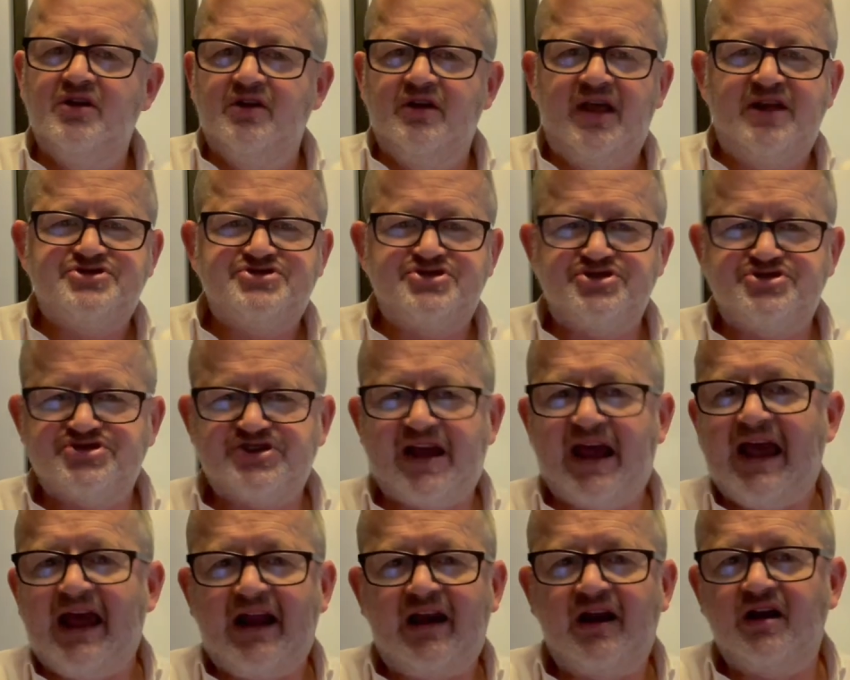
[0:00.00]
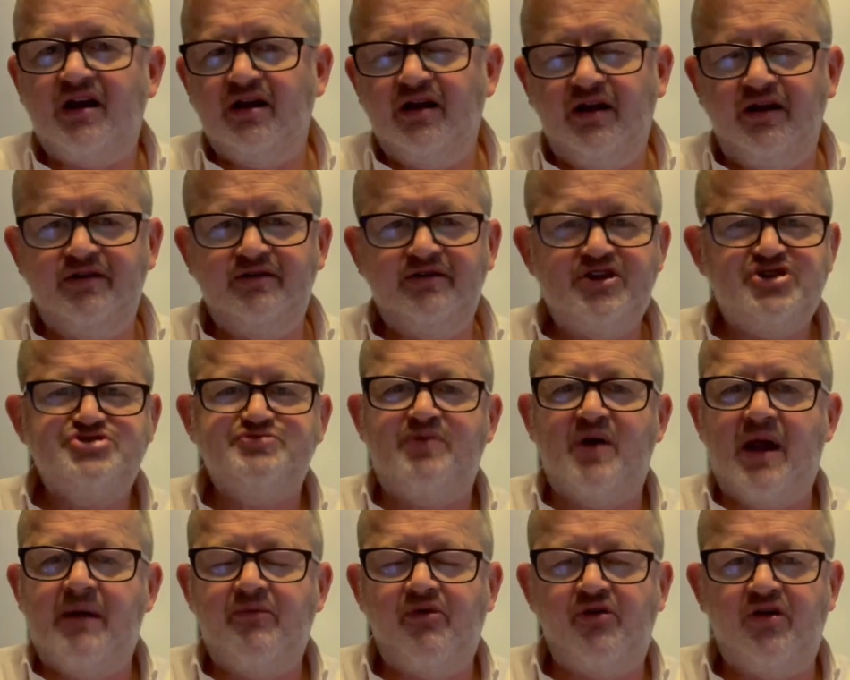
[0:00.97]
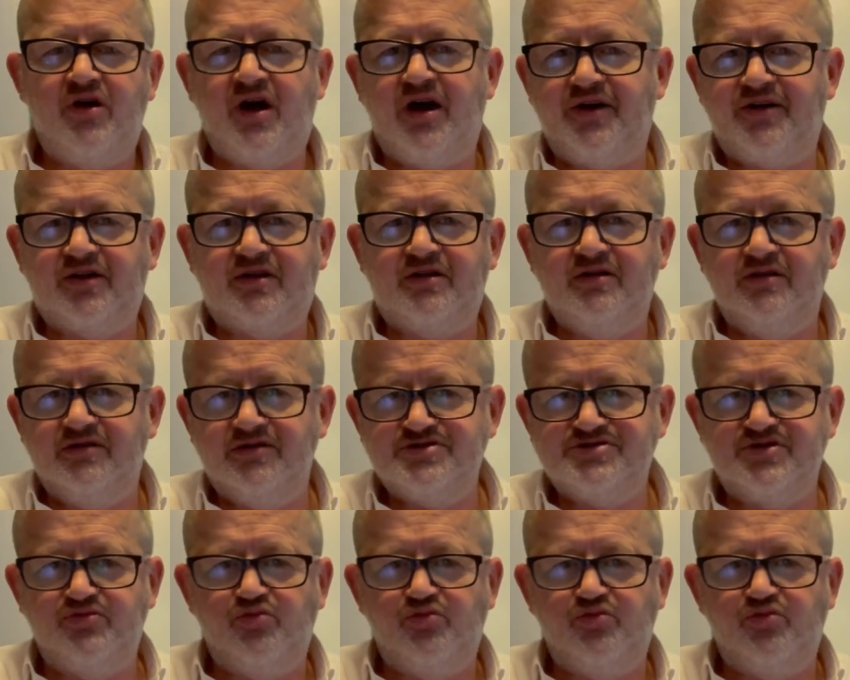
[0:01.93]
it's a scandal and newspaper articles